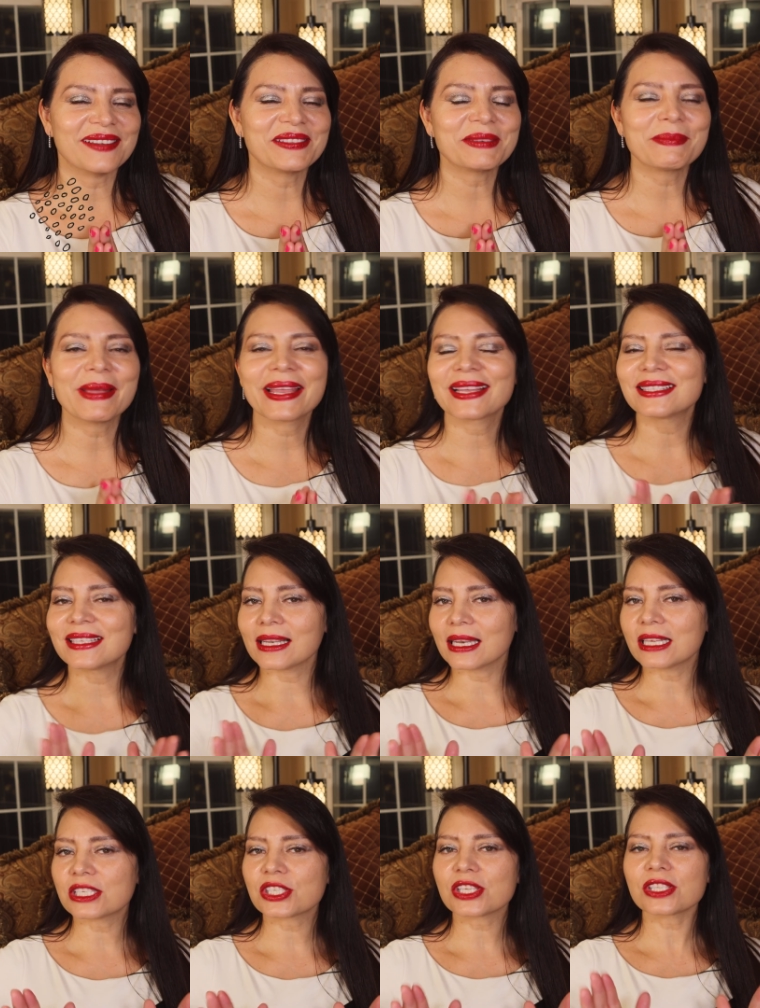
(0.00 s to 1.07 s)
time to make a
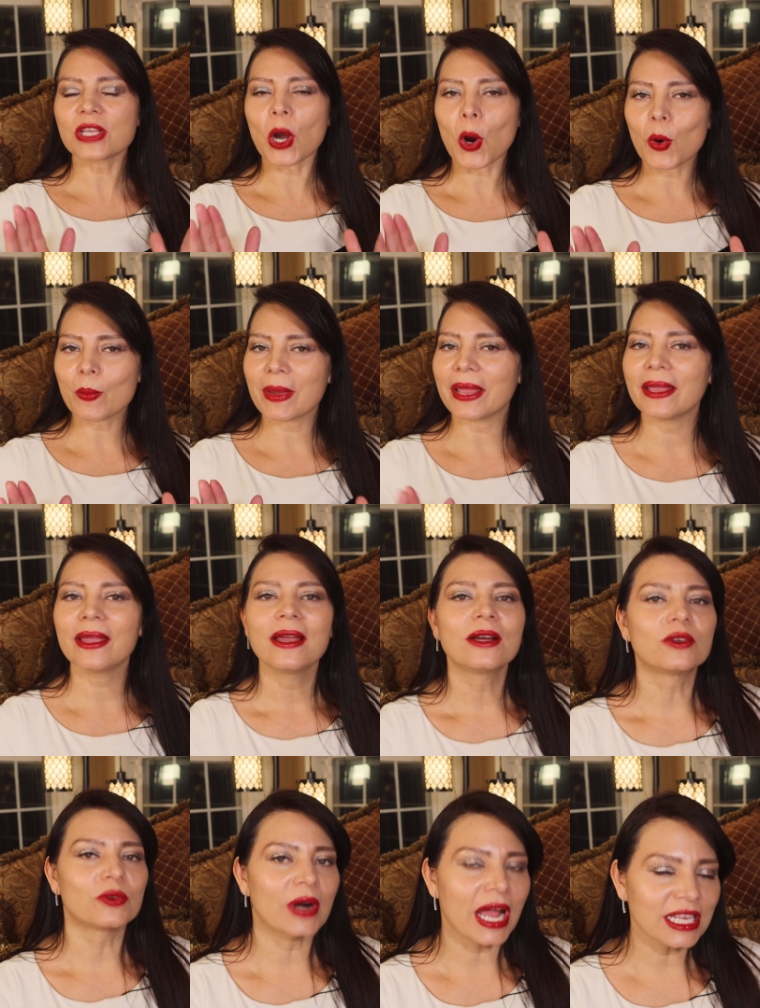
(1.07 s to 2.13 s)
delicious homemade
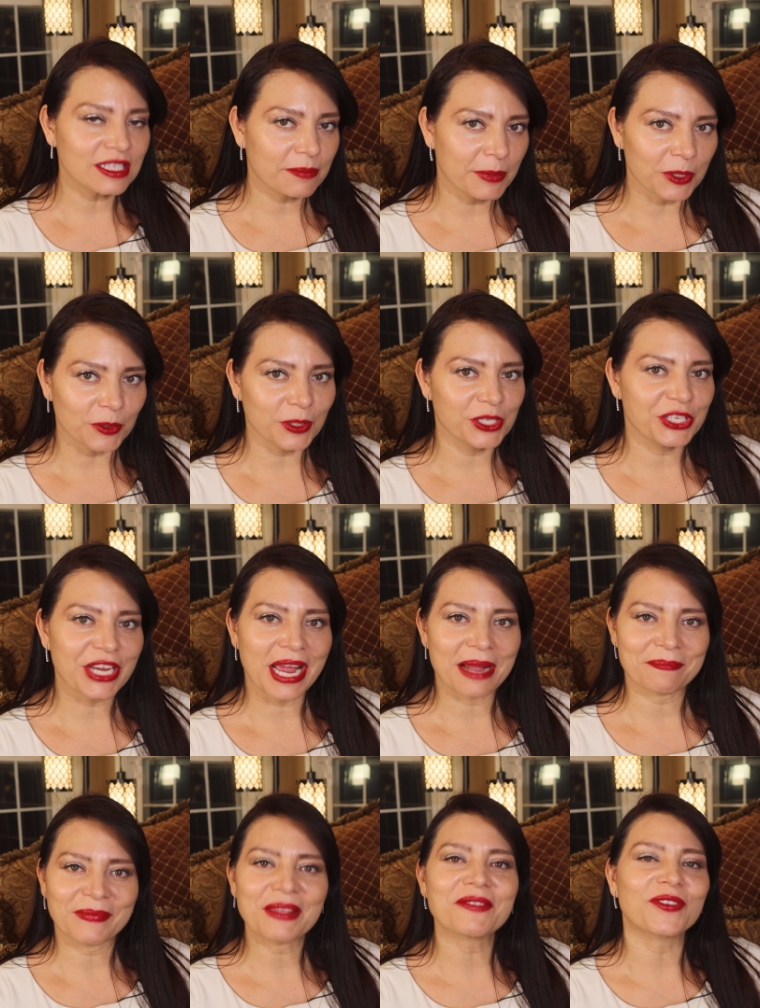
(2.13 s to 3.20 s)
raspberry
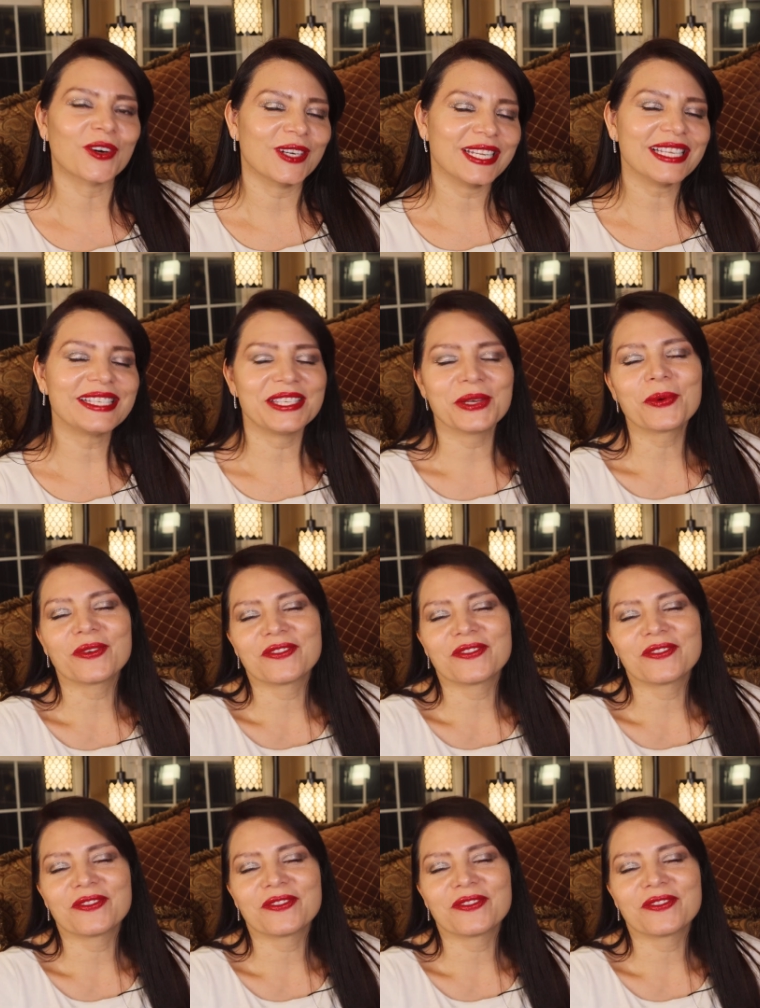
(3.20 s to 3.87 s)
jam, and for this